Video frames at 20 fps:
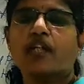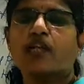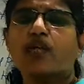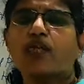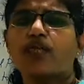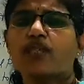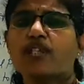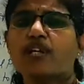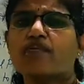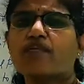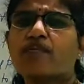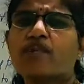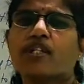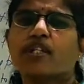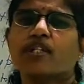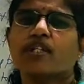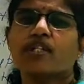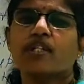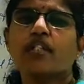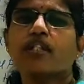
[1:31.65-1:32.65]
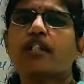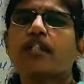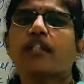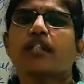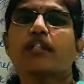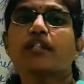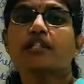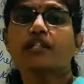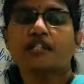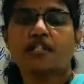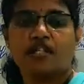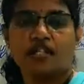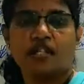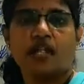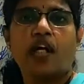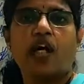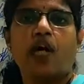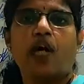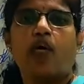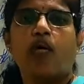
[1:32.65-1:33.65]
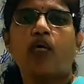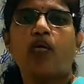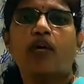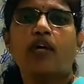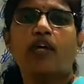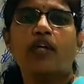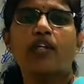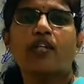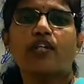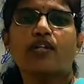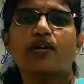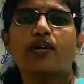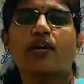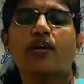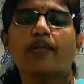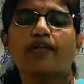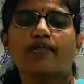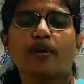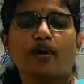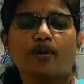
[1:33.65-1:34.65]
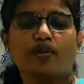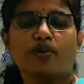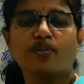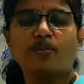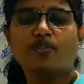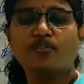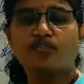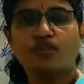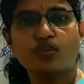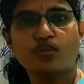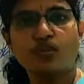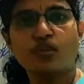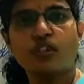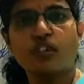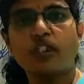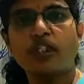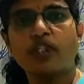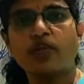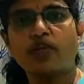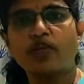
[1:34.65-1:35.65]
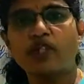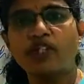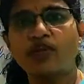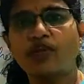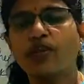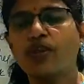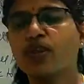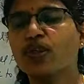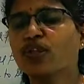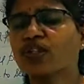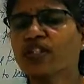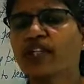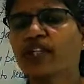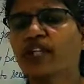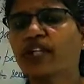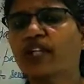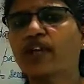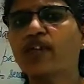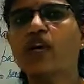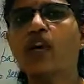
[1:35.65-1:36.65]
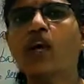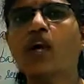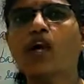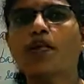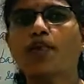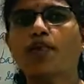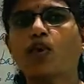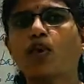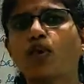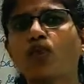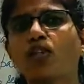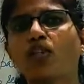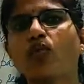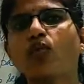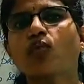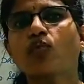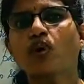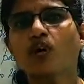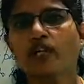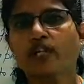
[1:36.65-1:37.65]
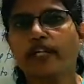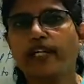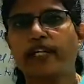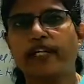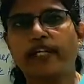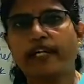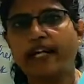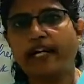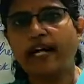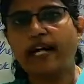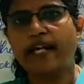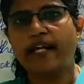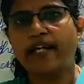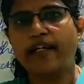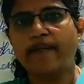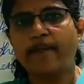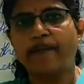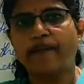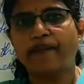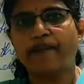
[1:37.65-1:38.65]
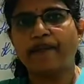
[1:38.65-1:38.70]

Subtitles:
To some extent, it's okay, it's not a problem for those animals because they live both in water and land.